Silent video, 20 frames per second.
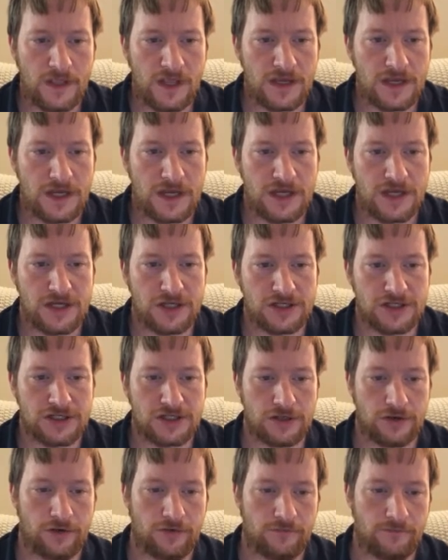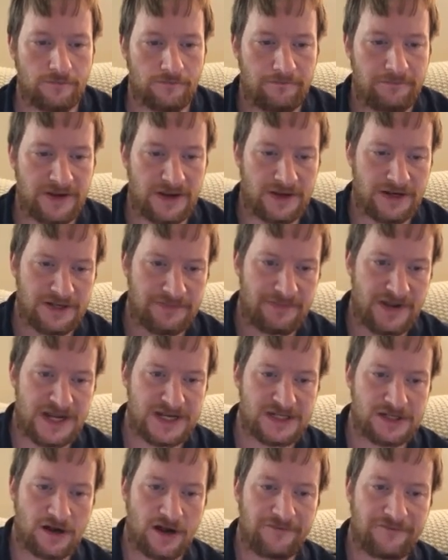is
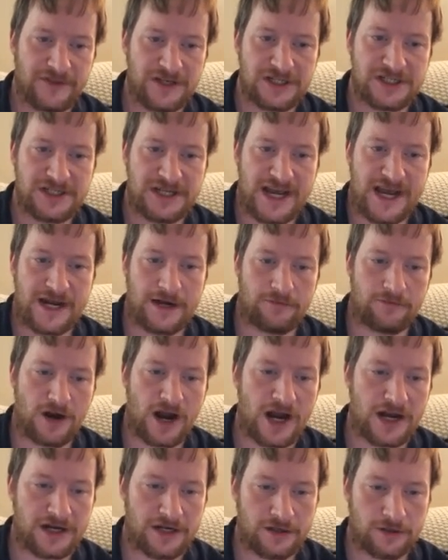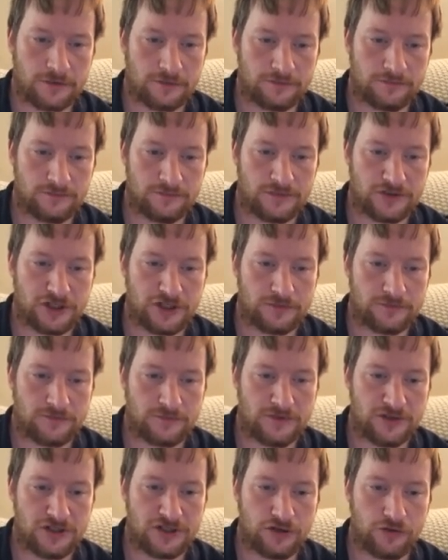based off this data right here.
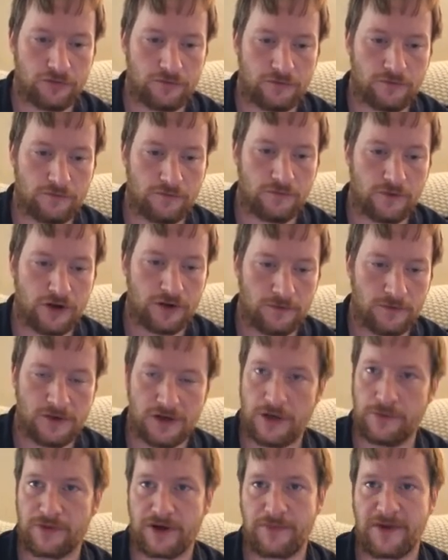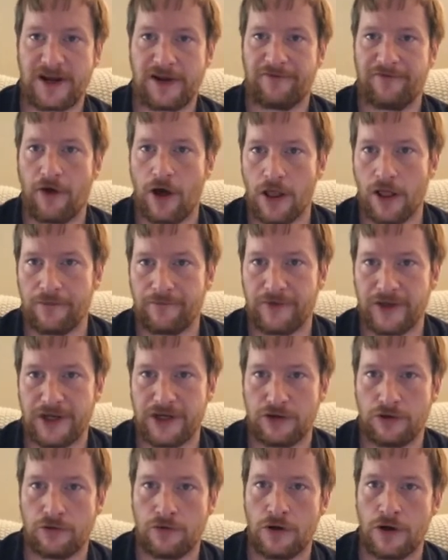So I'm going to make a follow-up
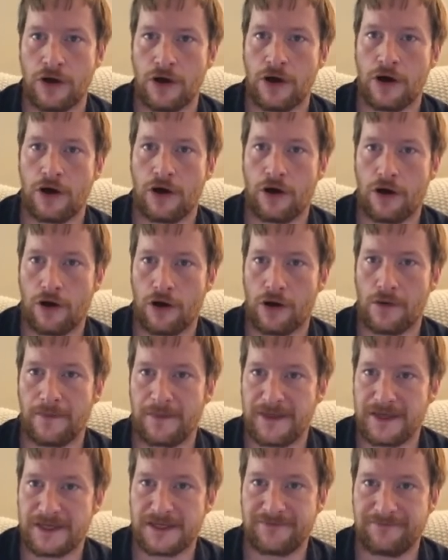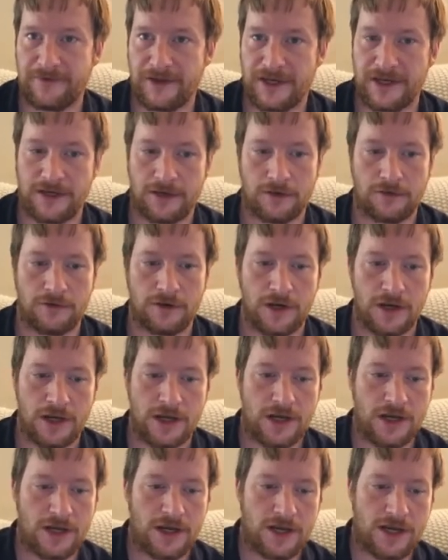video on this video,
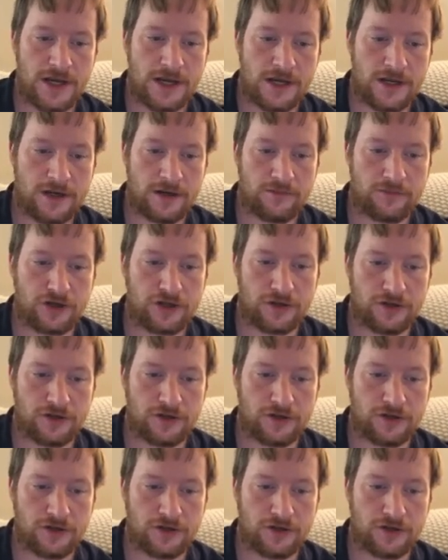and I'm